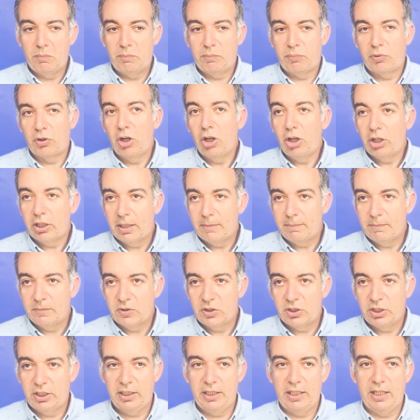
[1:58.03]

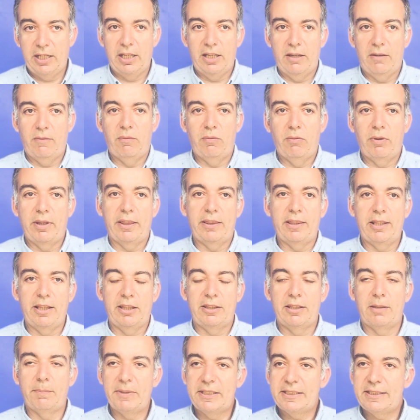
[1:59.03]
programmed
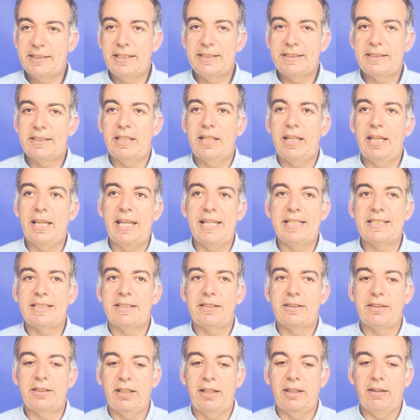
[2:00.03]
with the business
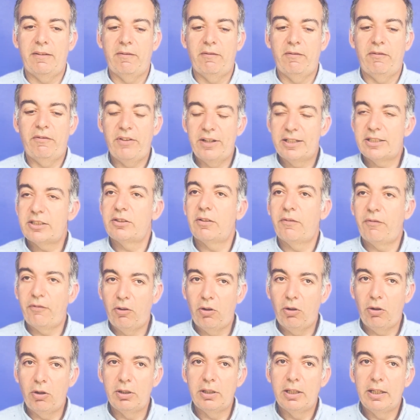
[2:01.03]
is first of
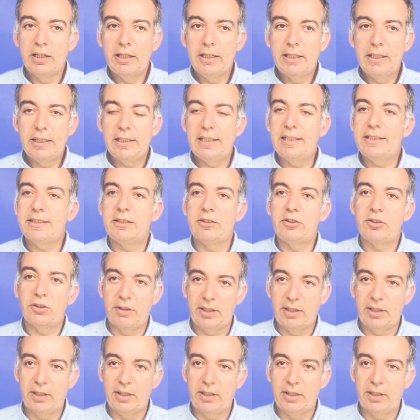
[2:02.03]
all listen to